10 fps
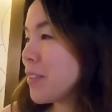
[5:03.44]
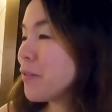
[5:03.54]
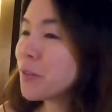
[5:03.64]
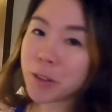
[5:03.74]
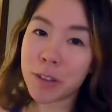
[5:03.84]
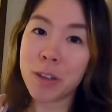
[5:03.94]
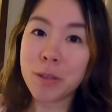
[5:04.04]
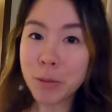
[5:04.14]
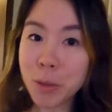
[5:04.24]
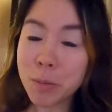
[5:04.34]
a full
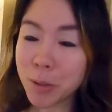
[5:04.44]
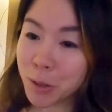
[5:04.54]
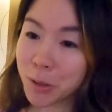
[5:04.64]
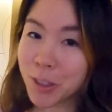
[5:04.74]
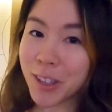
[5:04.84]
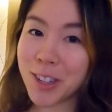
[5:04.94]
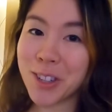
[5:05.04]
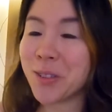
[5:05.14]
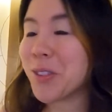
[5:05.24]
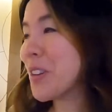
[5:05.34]
room tour,
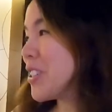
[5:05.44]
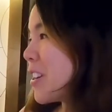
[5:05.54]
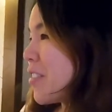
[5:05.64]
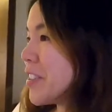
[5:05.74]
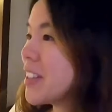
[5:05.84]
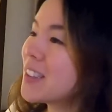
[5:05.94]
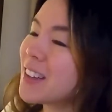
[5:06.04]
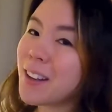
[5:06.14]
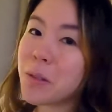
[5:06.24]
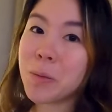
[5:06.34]
showed you each and every
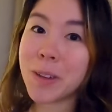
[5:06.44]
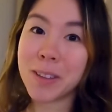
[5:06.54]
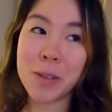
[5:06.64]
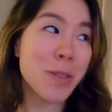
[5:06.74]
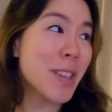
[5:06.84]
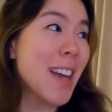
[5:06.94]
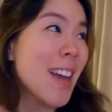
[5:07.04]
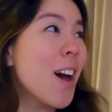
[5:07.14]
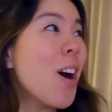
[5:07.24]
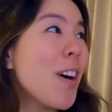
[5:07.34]
detail, what goes
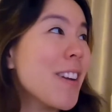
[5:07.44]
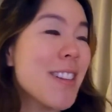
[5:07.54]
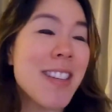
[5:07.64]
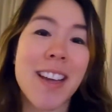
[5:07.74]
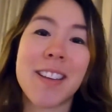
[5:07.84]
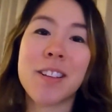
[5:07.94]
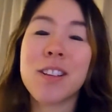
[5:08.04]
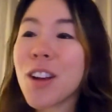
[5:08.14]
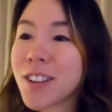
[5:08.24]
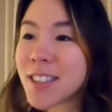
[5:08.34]
on inside the
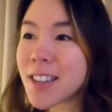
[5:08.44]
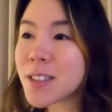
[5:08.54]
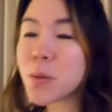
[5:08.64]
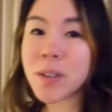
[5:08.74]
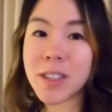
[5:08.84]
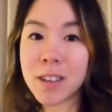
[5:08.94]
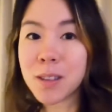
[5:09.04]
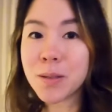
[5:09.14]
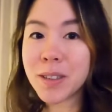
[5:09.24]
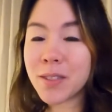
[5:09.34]
closets, what's
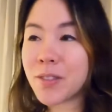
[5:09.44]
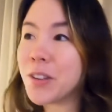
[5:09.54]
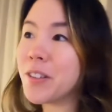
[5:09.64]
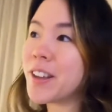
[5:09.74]
inclusive and all